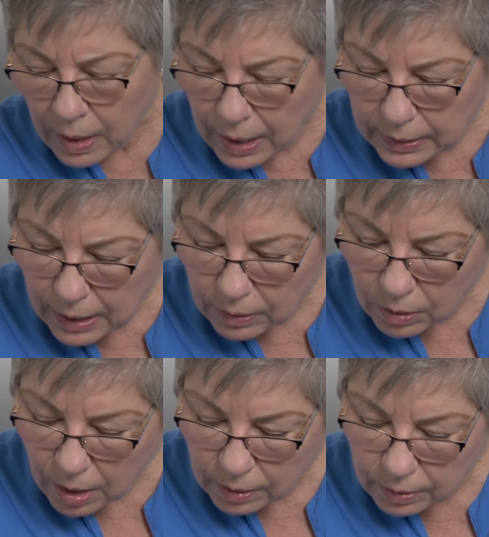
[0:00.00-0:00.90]
And yellow
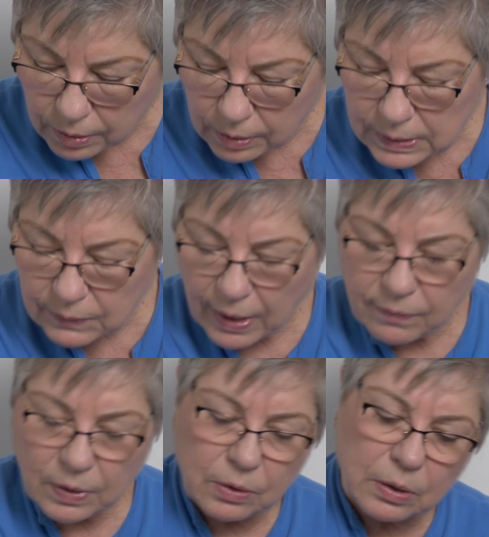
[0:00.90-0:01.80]
collar girl is
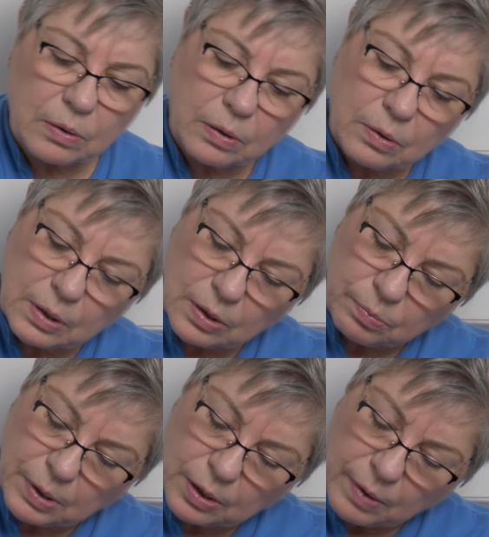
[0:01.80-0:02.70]

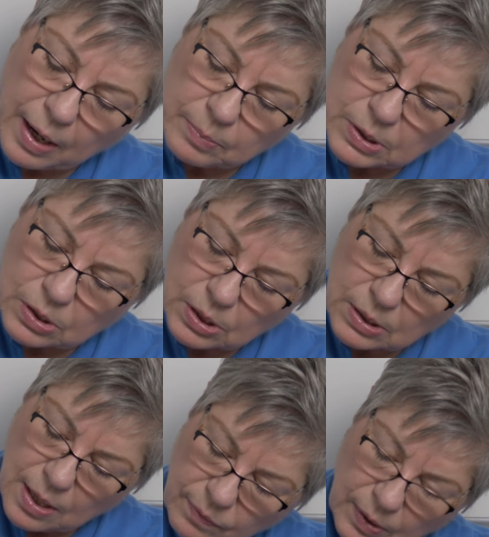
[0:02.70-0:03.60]
533 grams. She's
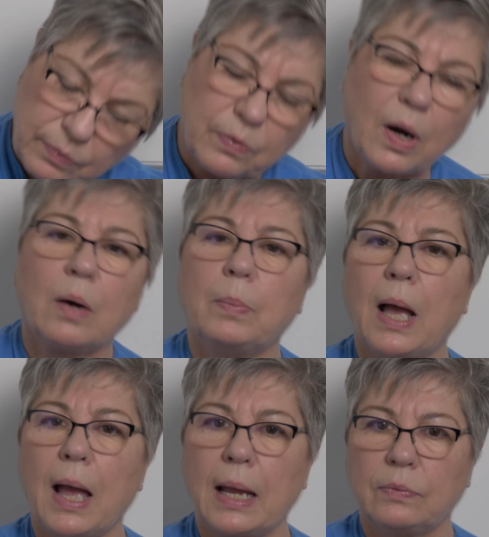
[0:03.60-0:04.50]
not very far
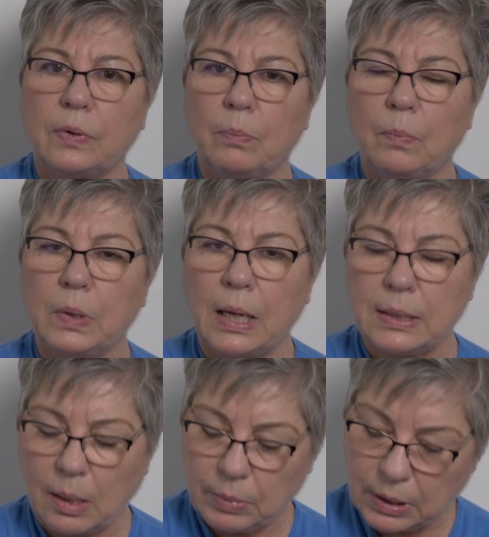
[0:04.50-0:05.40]
behind from
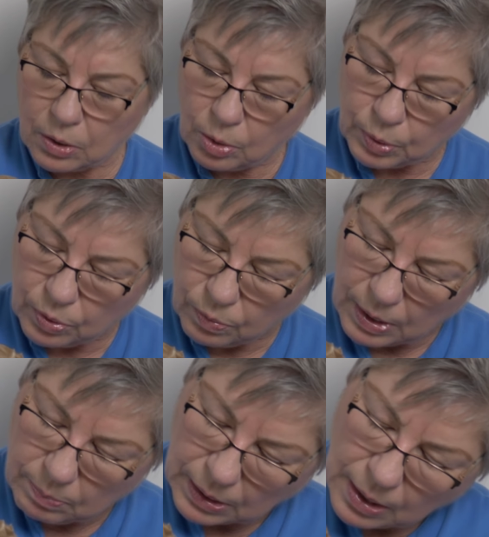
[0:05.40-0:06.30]
doubling her birth
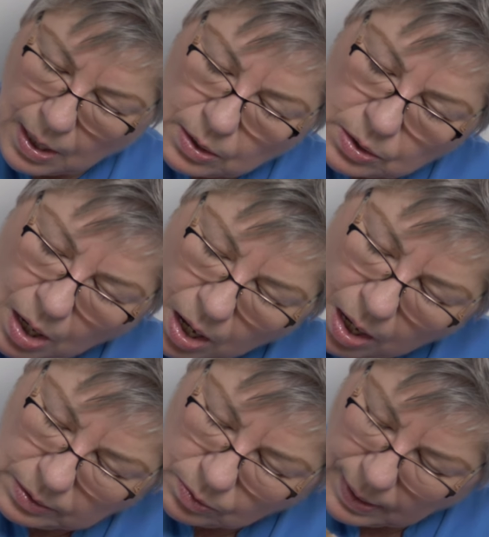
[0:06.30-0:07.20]
weight, but
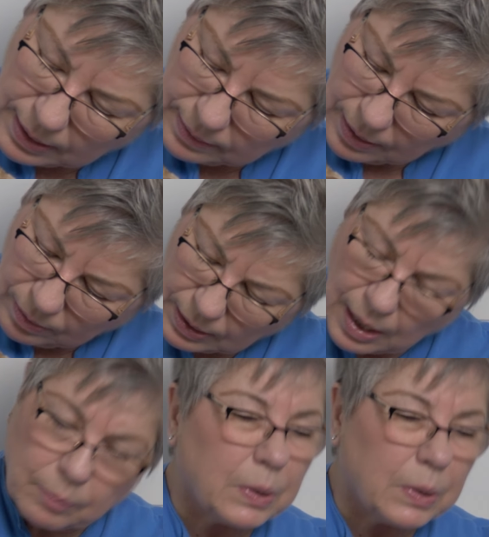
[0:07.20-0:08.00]
not quite there yet.